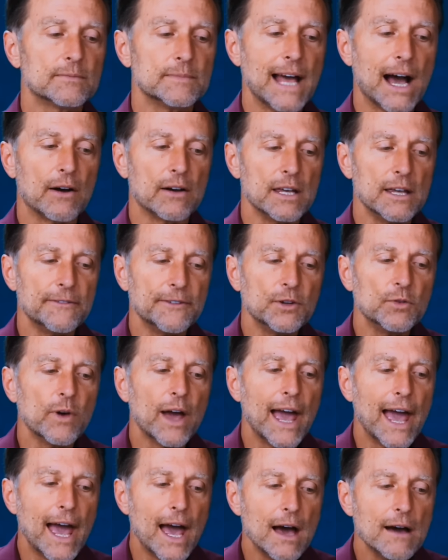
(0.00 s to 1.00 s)
Now, if you
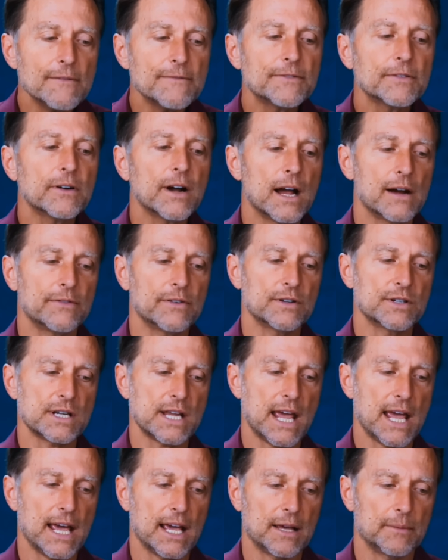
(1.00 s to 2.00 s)
ever, ever
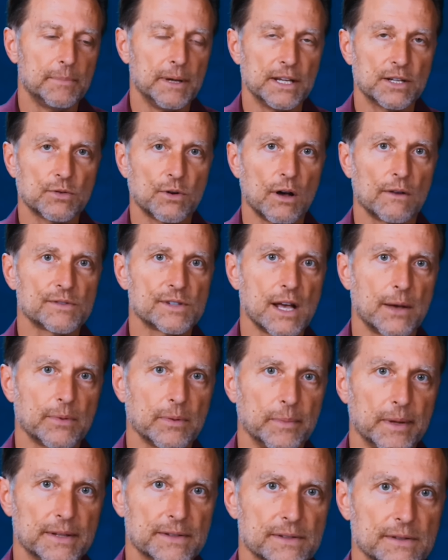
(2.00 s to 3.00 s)
take B12
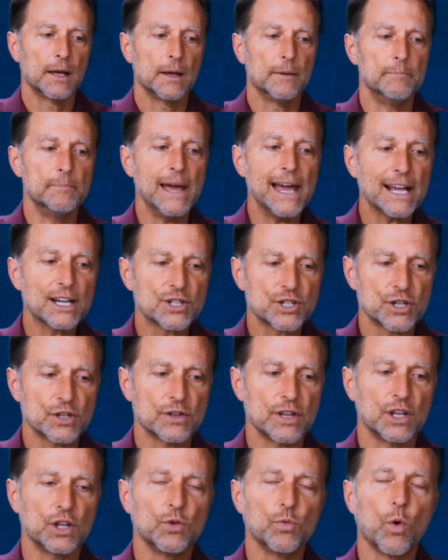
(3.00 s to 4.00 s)
supplements, make sure
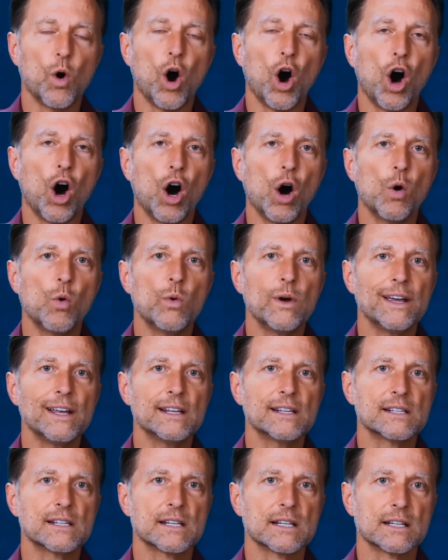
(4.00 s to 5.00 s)
that you
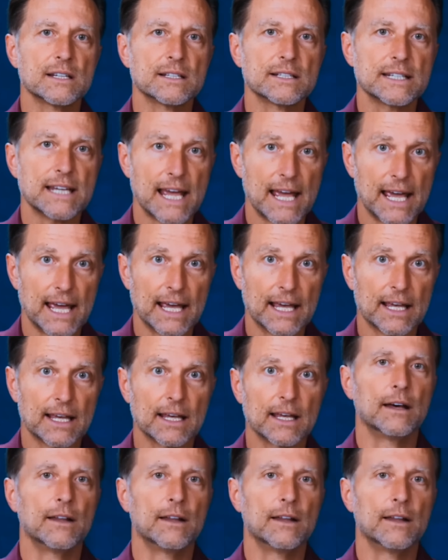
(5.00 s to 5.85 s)
always take